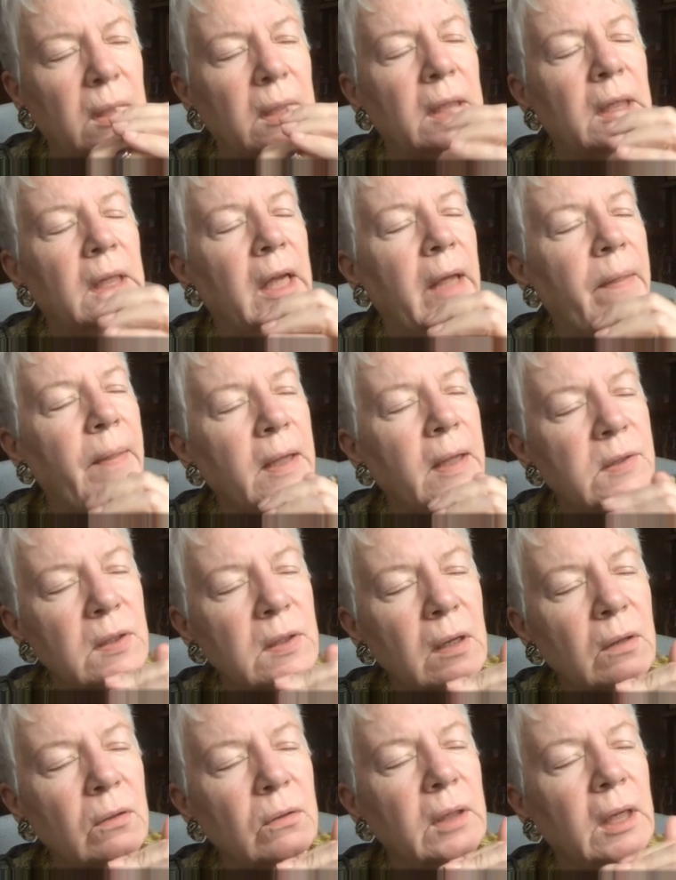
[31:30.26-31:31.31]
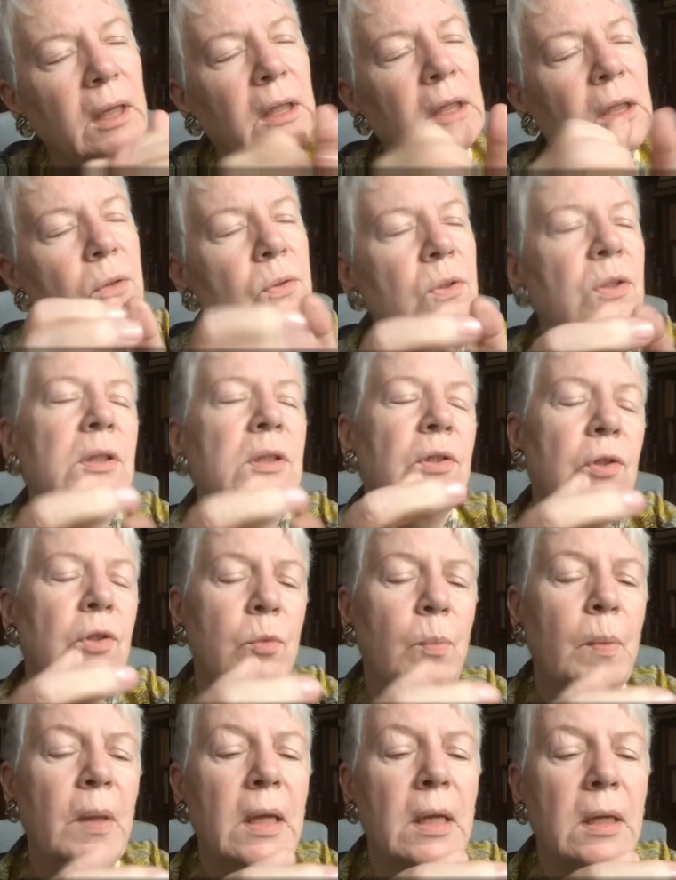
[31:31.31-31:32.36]
And that's not only close in
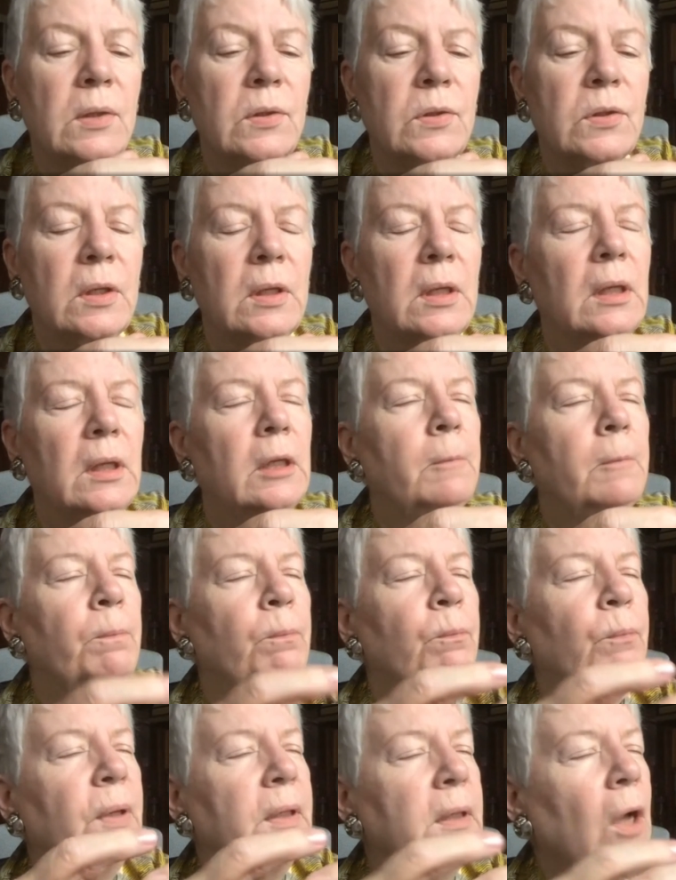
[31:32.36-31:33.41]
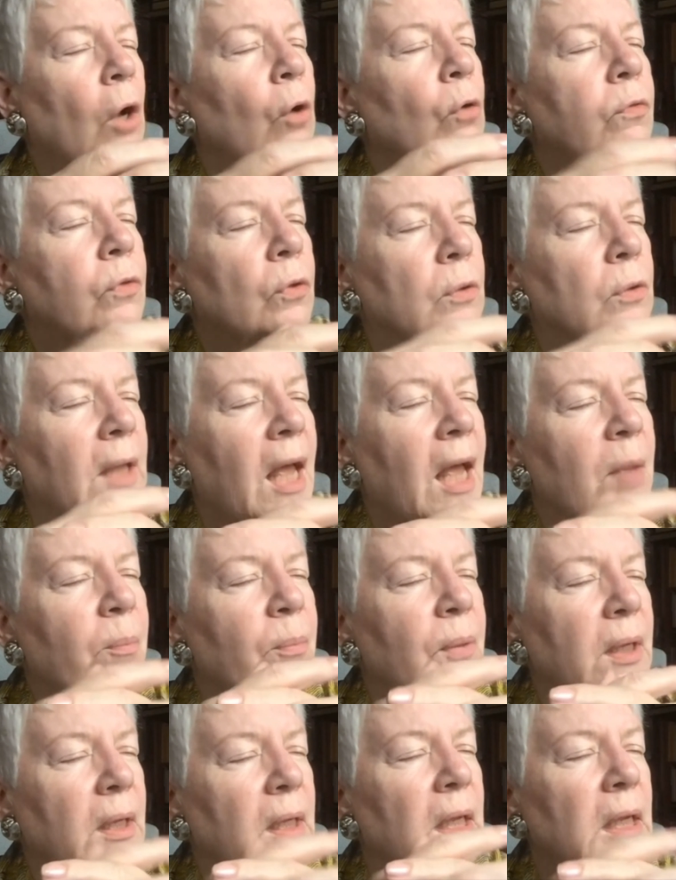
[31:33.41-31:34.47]
space, but
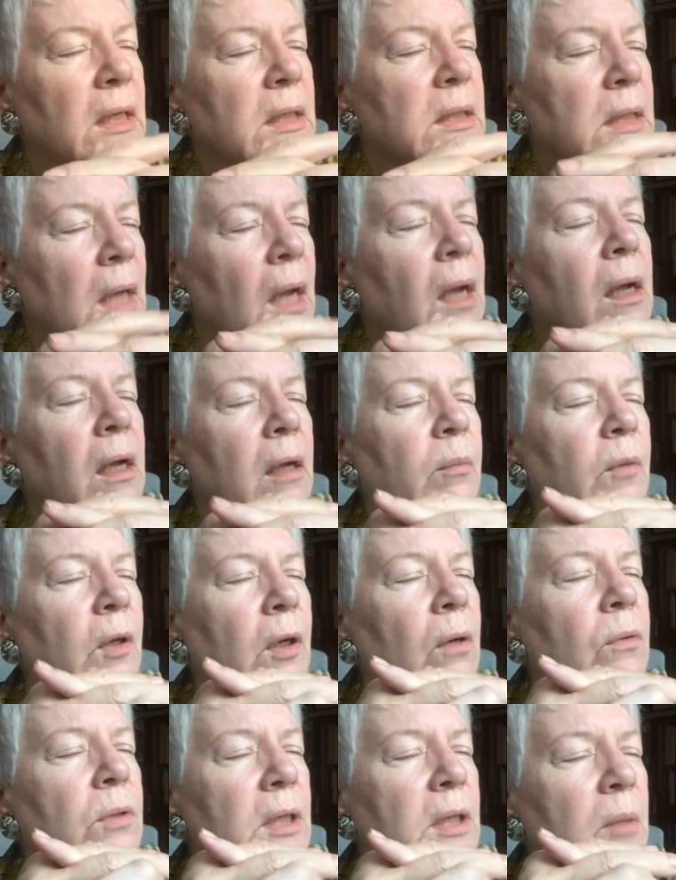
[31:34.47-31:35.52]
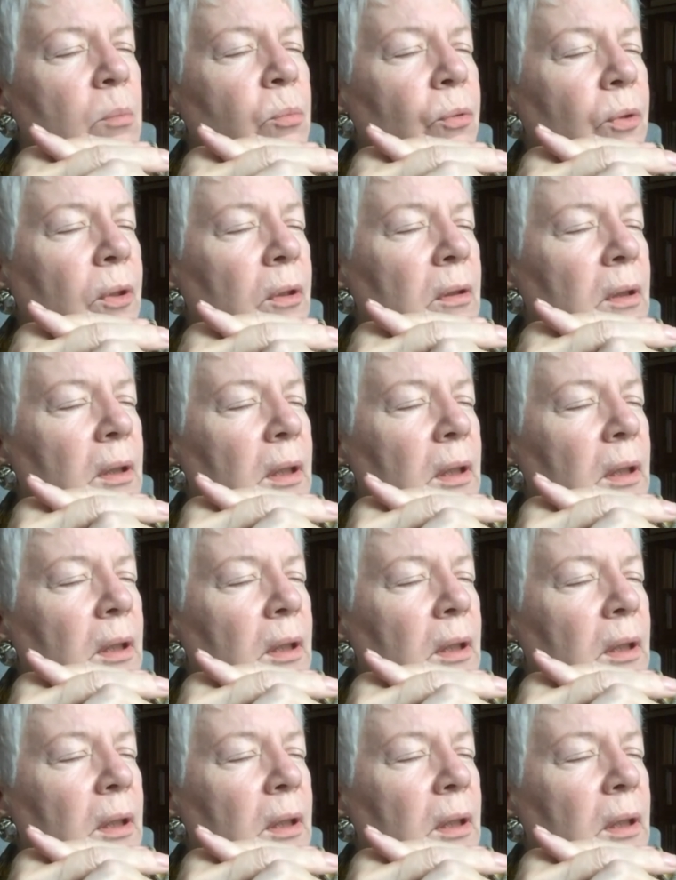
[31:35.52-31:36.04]
overlapping in time, cotemporal.